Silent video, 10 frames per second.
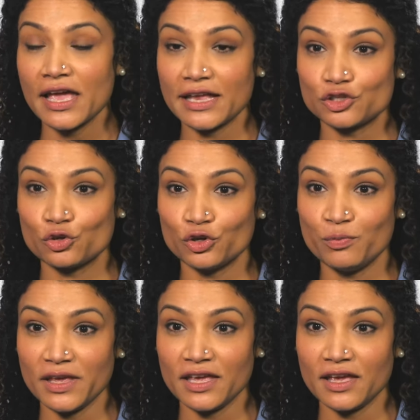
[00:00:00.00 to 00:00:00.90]
It
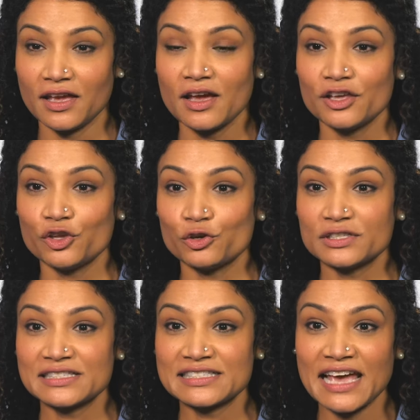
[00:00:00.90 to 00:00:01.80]
could be, you know,
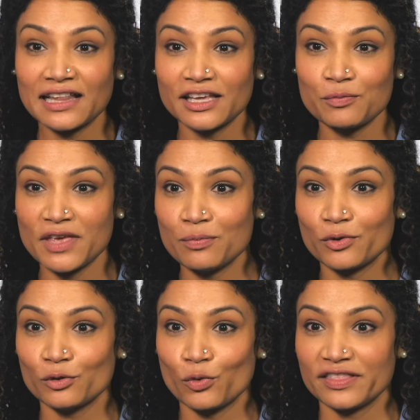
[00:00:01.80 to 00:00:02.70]
telling
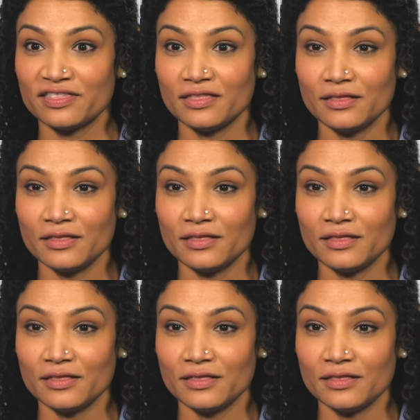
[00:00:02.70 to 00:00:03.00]
people what